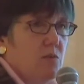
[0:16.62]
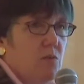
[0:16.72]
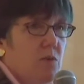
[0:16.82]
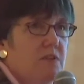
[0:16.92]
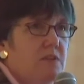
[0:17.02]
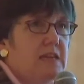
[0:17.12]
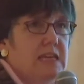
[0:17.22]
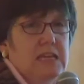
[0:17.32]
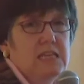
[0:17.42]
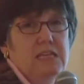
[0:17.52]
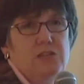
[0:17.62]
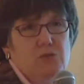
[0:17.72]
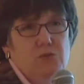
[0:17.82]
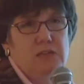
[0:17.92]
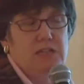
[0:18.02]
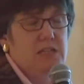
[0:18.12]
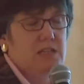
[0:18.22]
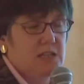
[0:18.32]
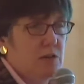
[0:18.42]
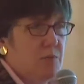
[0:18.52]
one of the key things you really need to
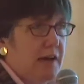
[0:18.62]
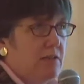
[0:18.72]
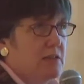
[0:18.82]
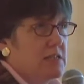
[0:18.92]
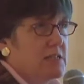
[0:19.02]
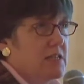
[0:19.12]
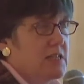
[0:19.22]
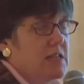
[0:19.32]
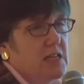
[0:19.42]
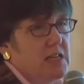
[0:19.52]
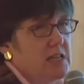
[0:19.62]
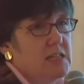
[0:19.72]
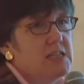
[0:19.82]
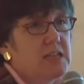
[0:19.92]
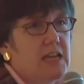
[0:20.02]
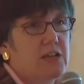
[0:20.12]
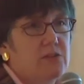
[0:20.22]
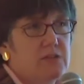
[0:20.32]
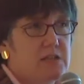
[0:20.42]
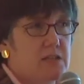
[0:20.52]
think about is that an, an
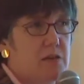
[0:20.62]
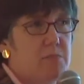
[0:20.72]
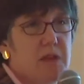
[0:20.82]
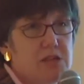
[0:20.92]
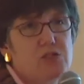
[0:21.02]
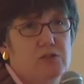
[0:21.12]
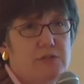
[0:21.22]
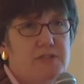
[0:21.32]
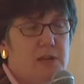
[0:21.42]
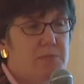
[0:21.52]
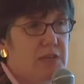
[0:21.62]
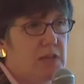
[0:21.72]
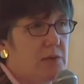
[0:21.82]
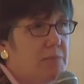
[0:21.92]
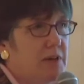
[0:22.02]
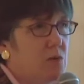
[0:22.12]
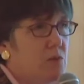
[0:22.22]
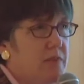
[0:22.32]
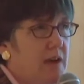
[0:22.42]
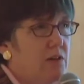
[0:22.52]
indicator is a measure of something, but
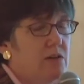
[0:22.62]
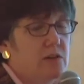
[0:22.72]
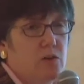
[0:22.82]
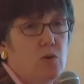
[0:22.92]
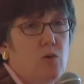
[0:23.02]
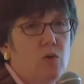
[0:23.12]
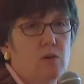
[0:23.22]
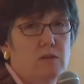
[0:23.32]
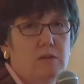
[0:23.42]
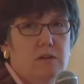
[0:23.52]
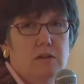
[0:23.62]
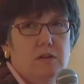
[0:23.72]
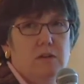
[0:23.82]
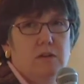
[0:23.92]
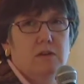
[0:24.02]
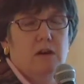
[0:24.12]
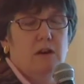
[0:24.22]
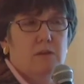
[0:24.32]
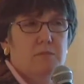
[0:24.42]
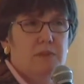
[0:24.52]
without a goal
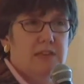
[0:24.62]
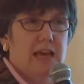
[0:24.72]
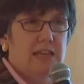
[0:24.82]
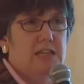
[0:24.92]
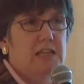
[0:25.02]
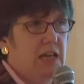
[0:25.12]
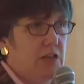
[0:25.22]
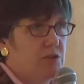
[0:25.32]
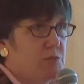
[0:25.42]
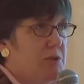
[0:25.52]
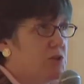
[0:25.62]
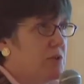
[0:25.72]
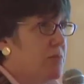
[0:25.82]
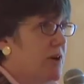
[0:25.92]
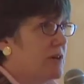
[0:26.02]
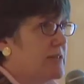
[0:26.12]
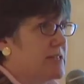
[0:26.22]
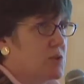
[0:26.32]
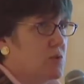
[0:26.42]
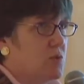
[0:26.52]
um, that that indicator is measuring
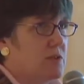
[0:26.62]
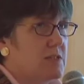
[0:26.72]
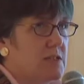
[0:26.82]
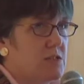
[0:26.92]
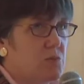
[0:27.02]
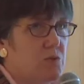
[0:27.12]
progress towards, it's